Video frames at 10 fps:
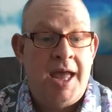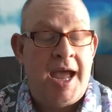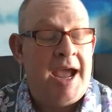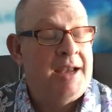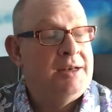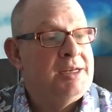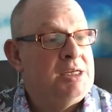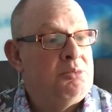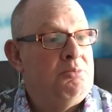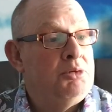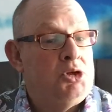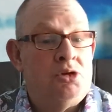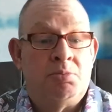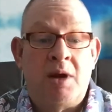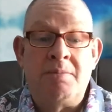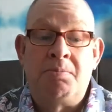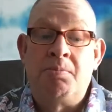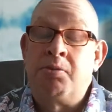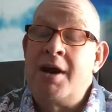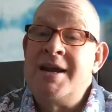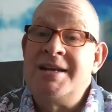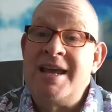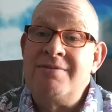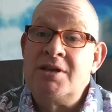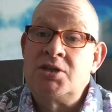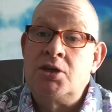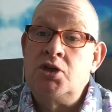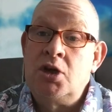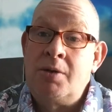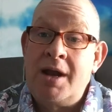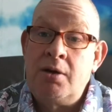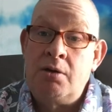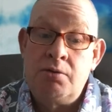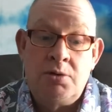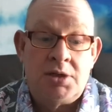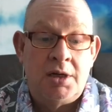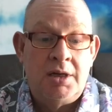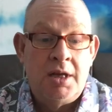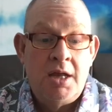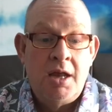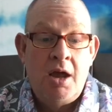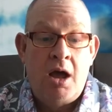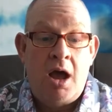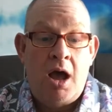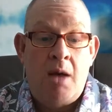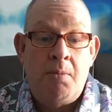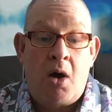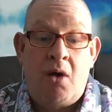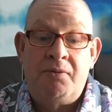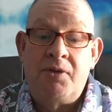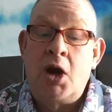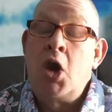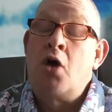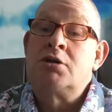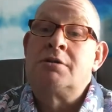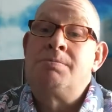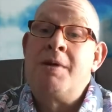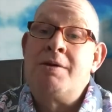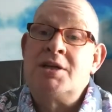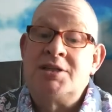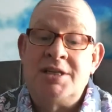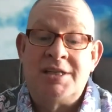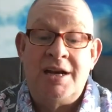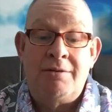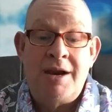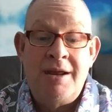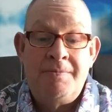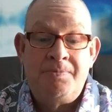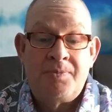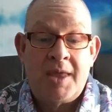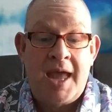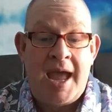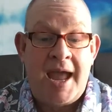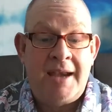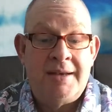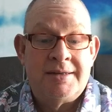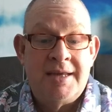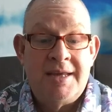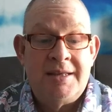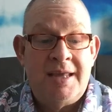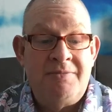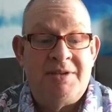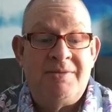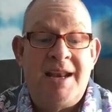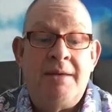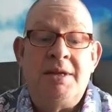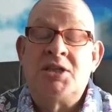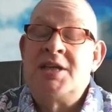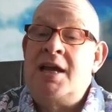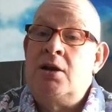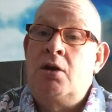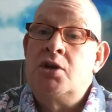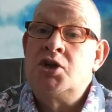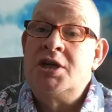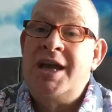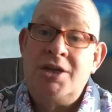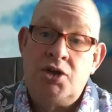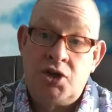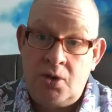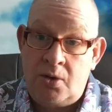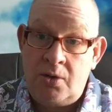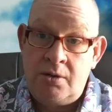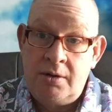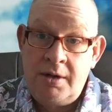And it's been produced by Brian Davis and Joanne Haruta of the Lost Spirits Distillery, and they've developed this technology, and in short